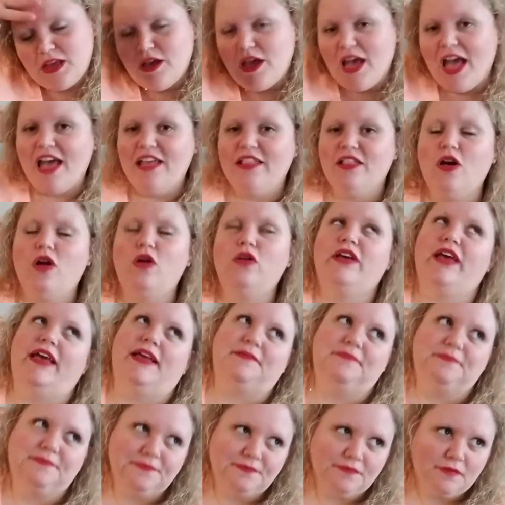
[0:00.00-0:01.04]
And, okay,
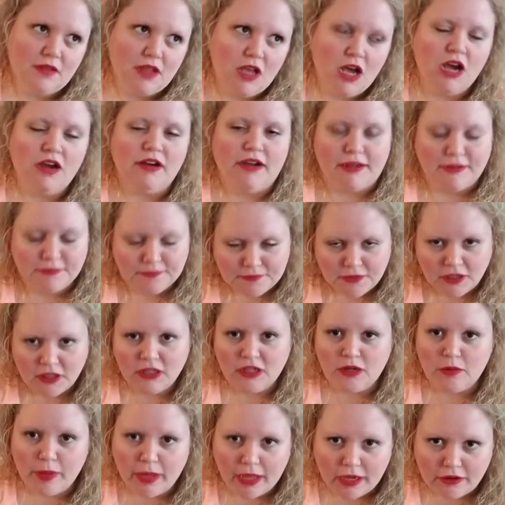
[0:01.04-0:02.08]
all right, a little
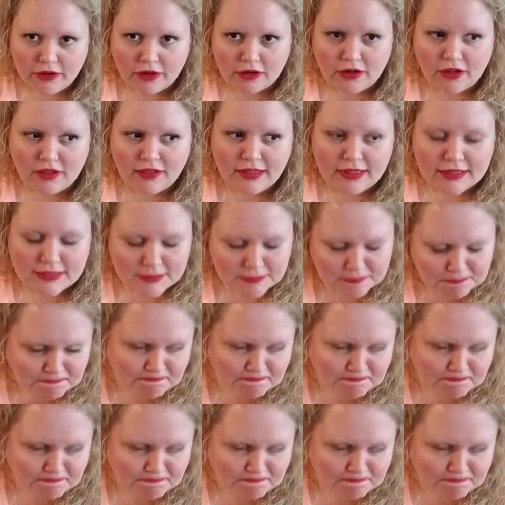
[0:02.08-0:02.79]
background on this.